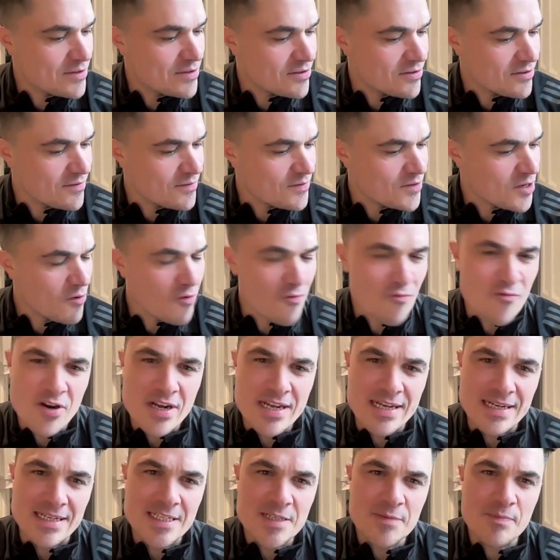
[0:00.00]
Sort of, no one
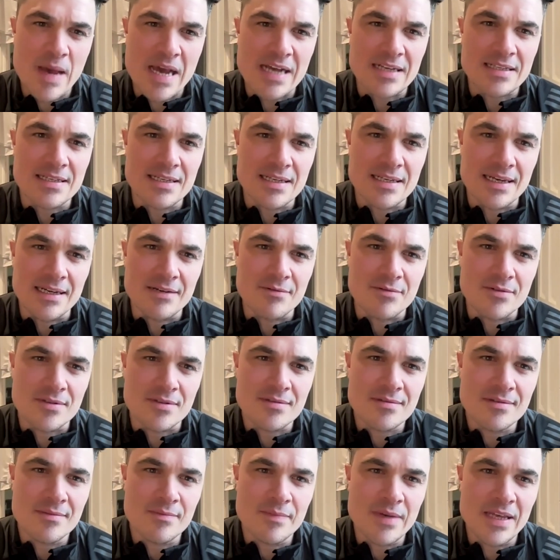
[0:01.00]
really expected it. It
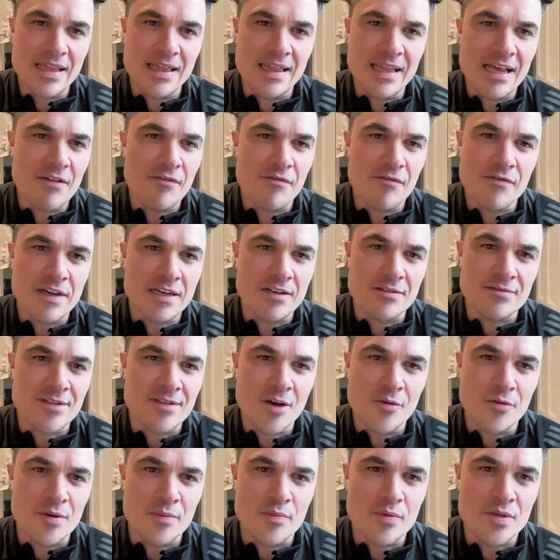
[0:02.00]
was a bit left field.
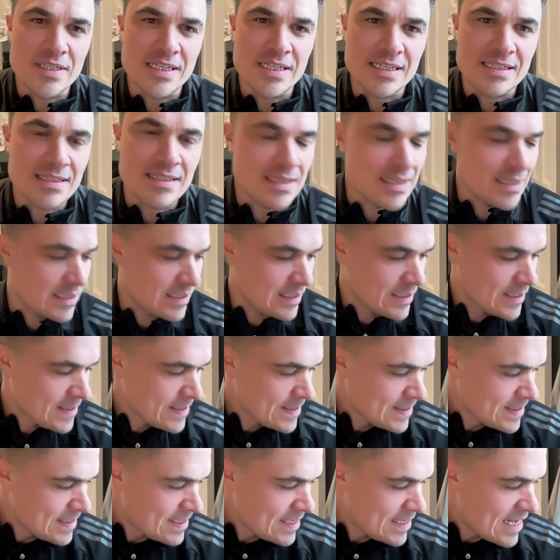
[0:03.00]
No one had predicted it,
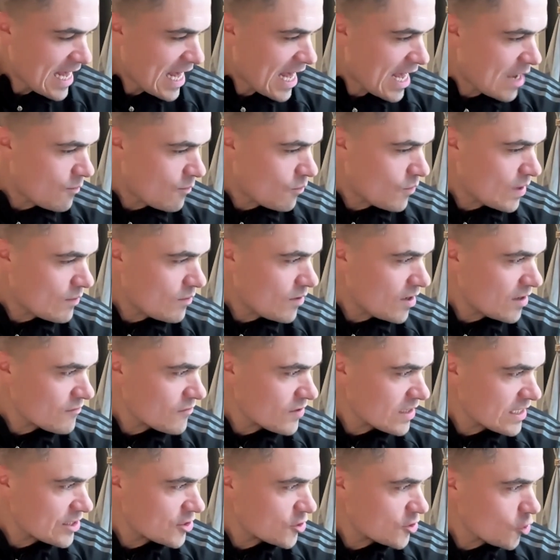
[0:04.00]
and we weren't
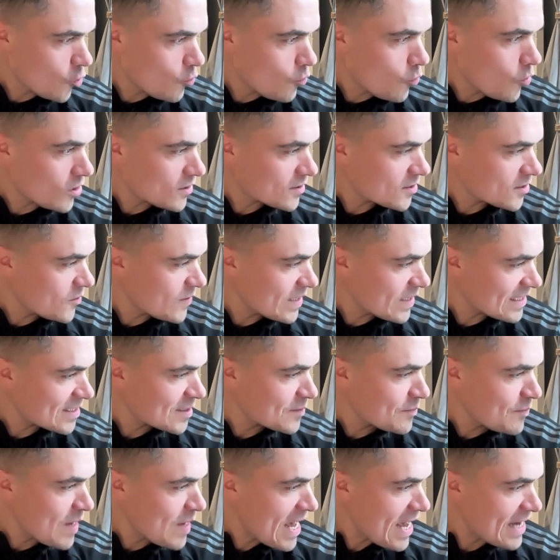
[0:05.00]
really sure what to
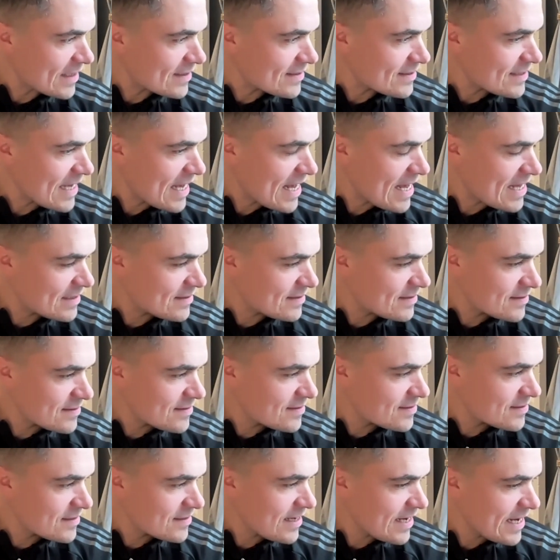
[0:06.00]
expect. And
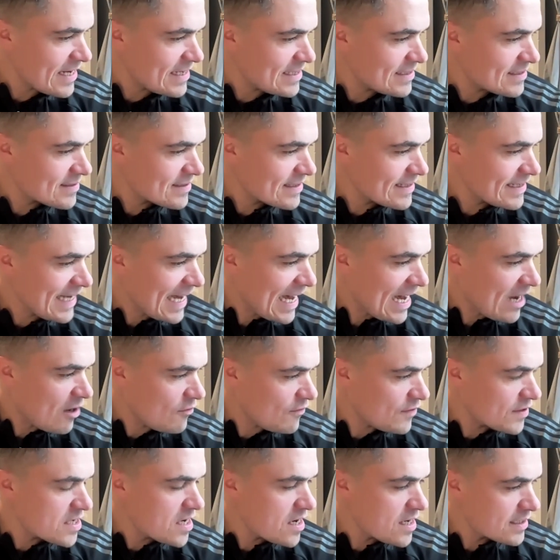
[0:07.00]
he's
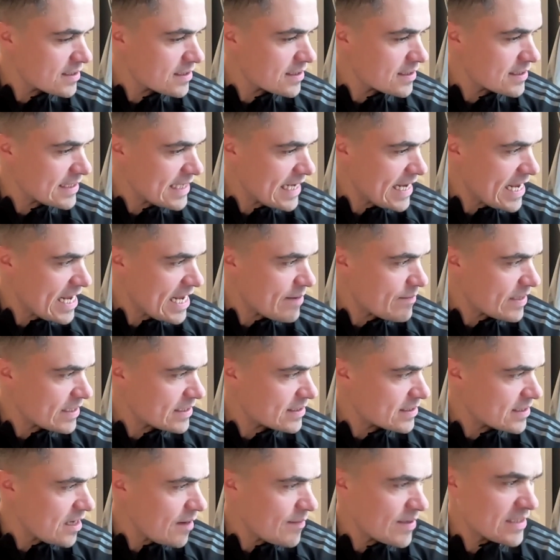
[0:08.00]
galvanised the team.
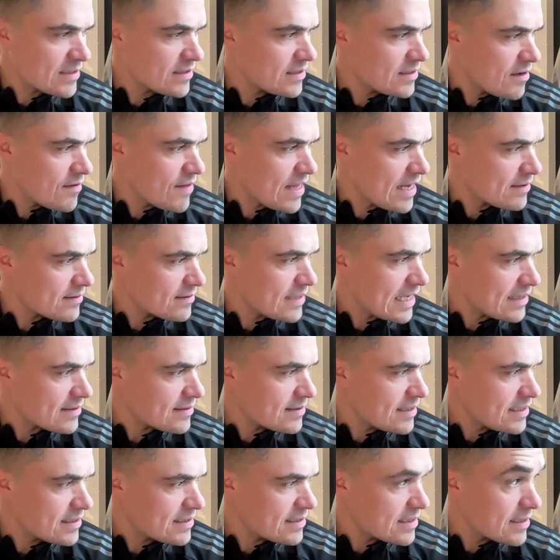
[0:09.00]
That
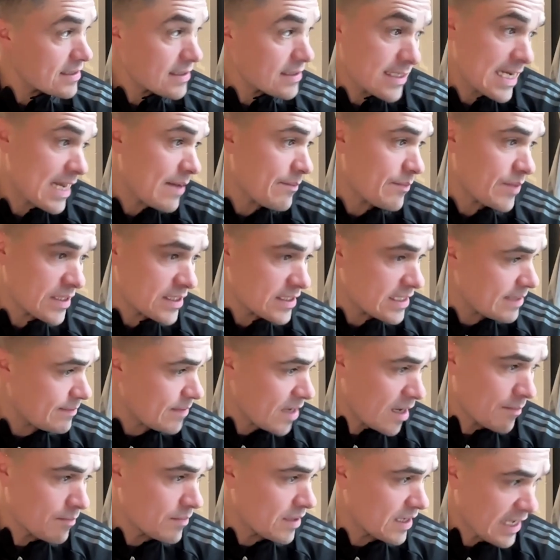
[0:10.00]
season in the
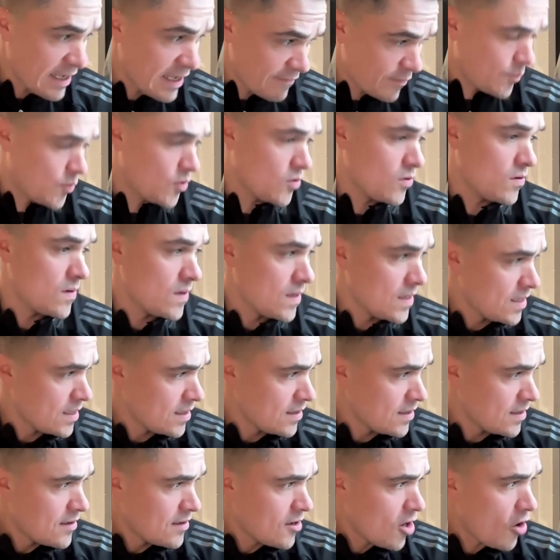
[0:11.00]
Championship, unbelievable.
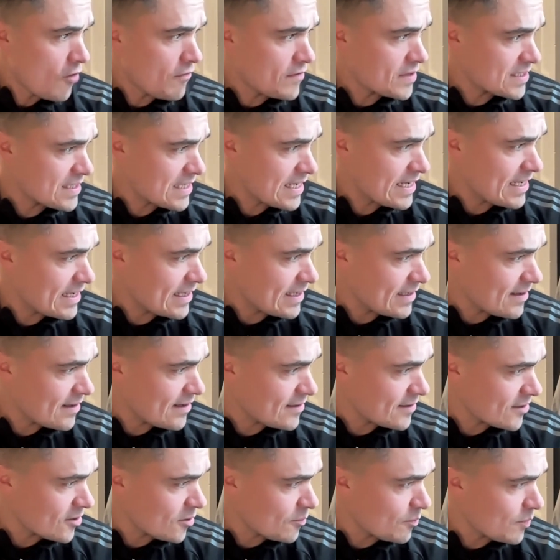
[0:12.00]
Obviously,
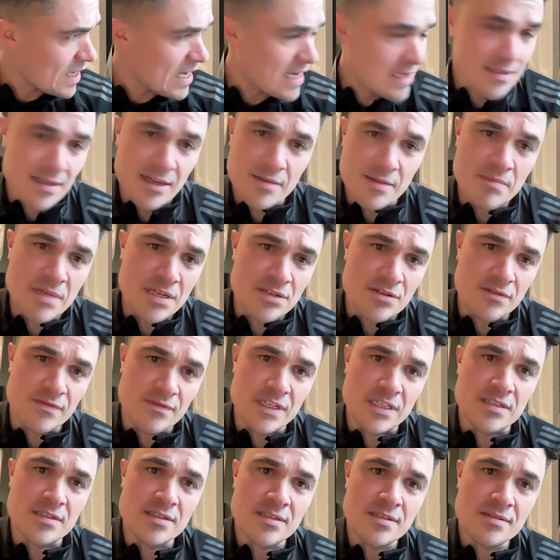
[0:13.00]
you've got players like
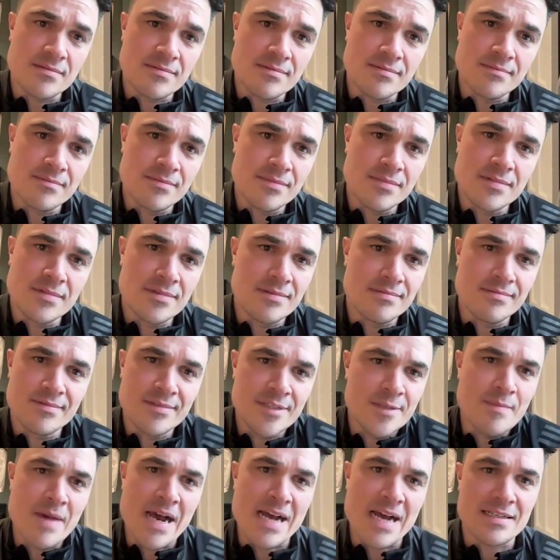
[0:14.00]
Mitrovic
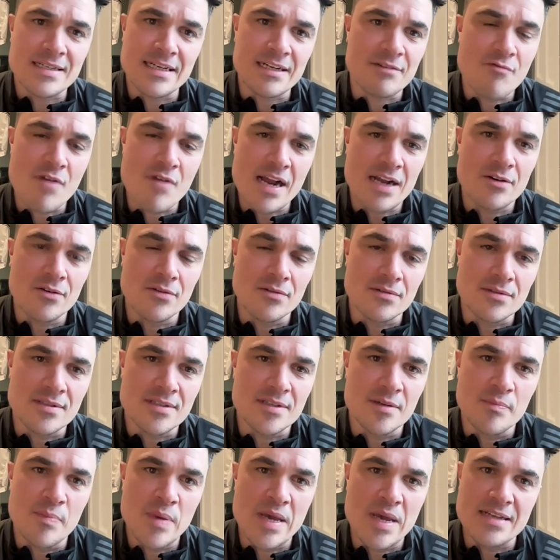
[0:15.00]
smashing records
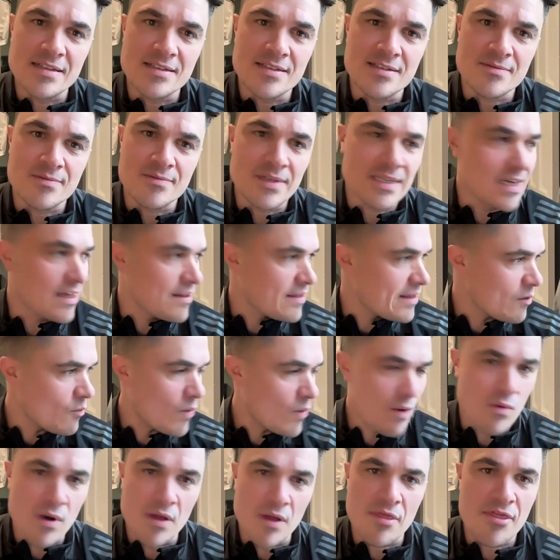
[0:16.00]
to bits. I
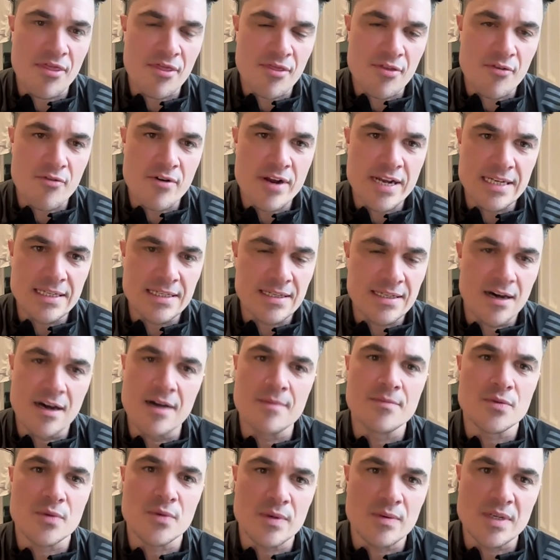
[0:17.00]
think we won 3
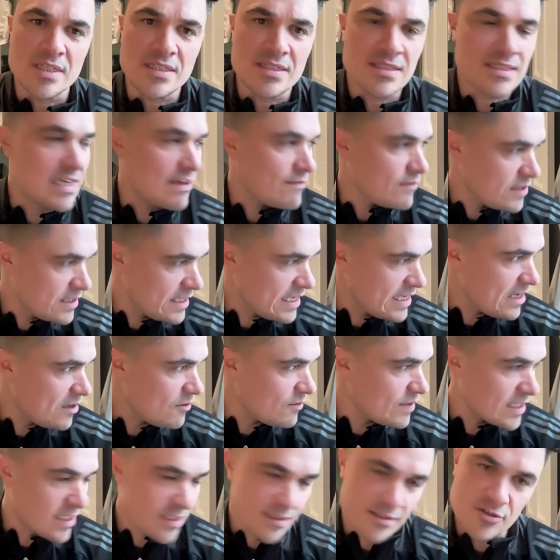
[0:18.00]
times. We won
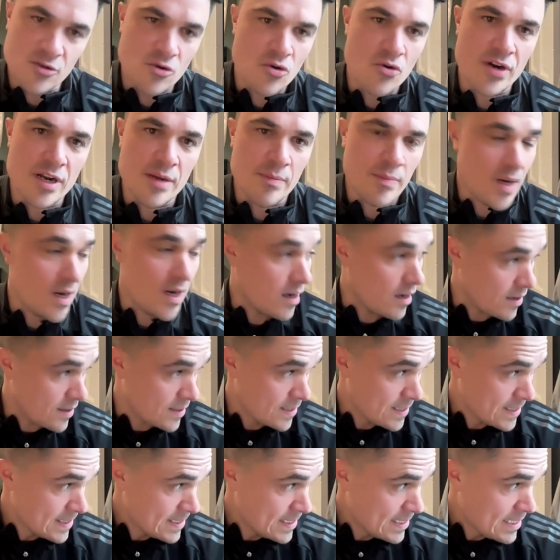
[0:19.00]
7-0. We just tore it
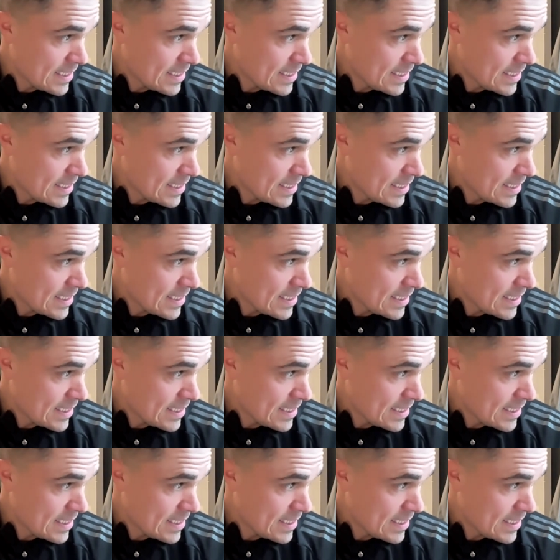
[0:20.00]
apart.